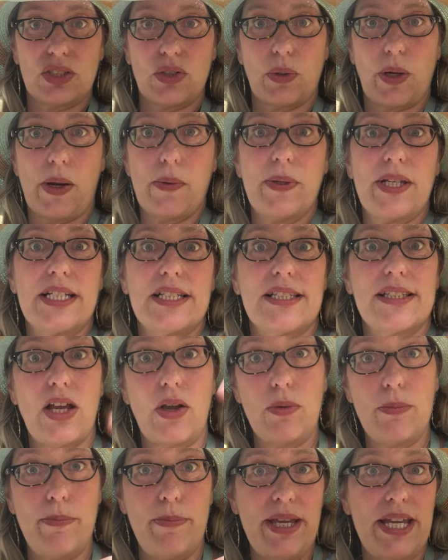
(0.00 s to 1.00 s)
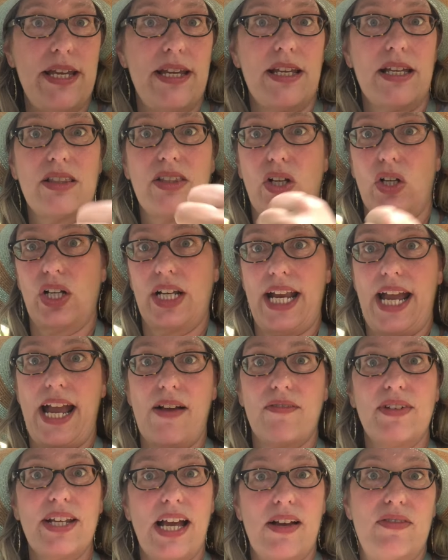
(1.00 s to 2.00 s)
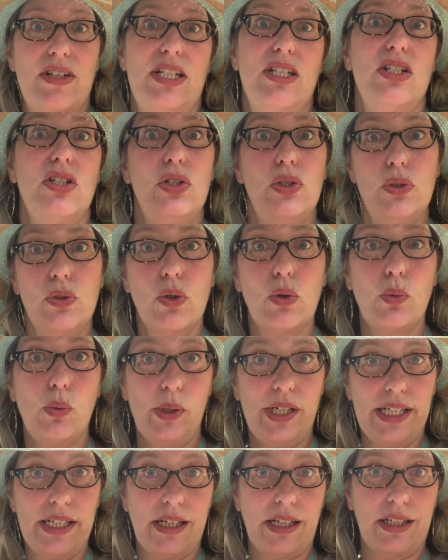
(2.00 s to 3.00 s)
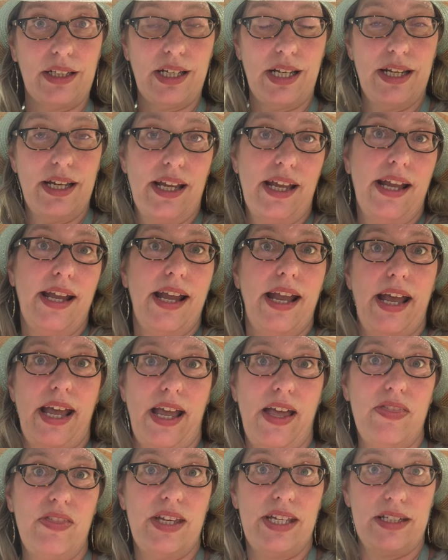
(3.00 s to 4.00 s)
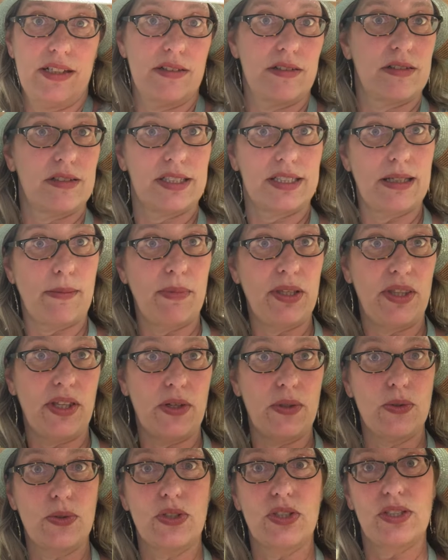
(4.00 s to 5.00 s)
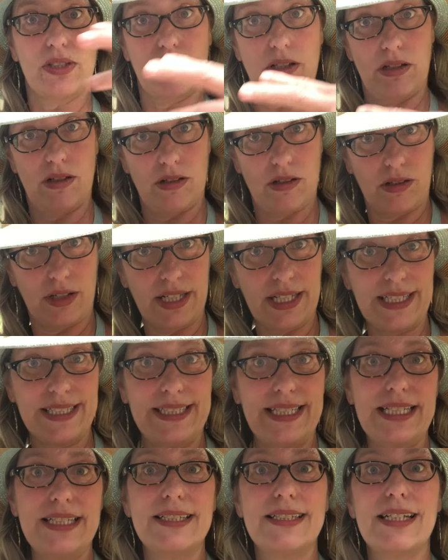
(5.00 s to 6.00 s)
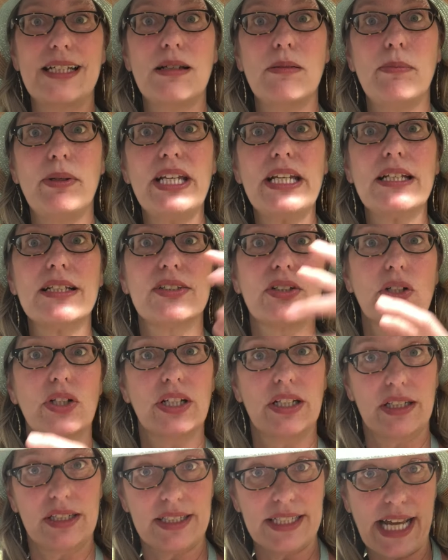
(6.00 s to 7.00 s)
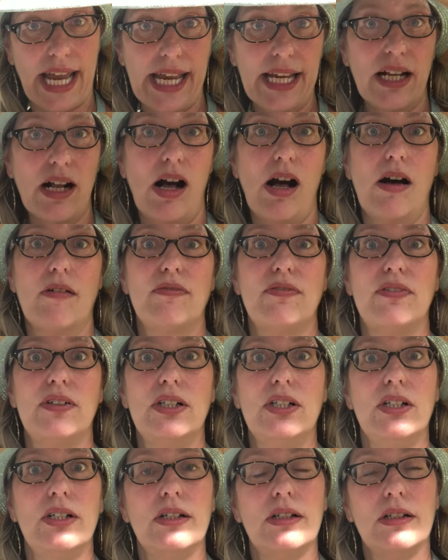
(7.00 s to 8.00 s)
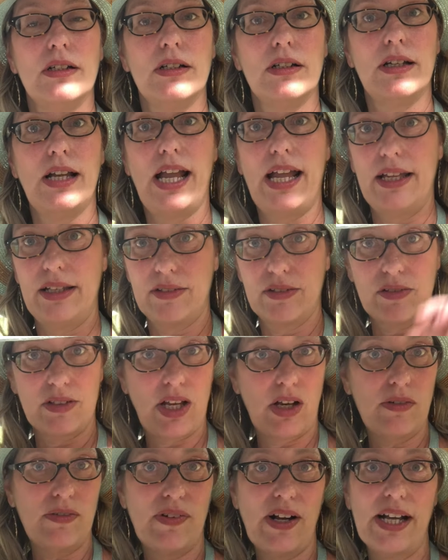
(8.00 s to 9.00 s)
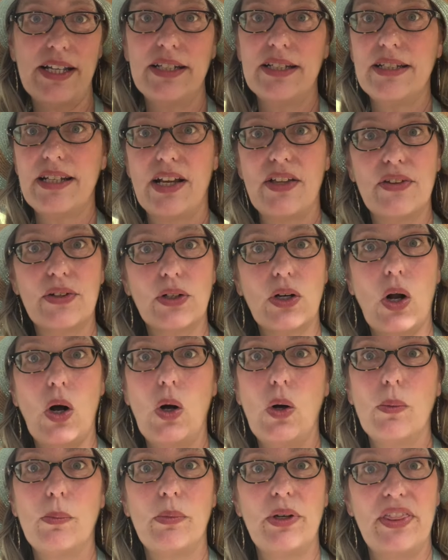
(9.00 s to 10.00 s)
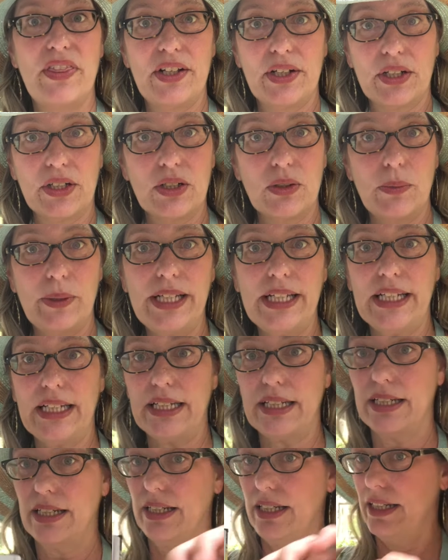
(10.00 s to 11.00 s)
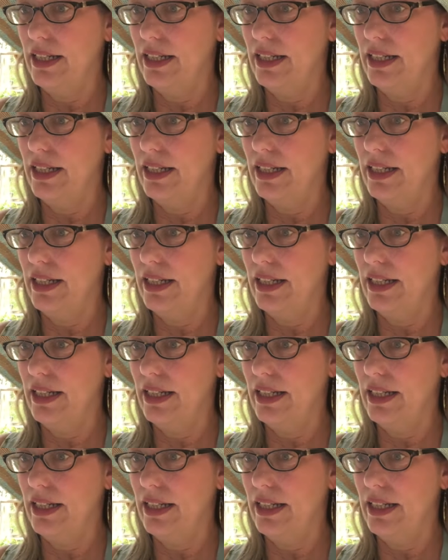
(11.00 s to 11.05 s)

growing so big, they're going to have a new queen, and then some of those existing bees are going to take off and go find another home with their queen.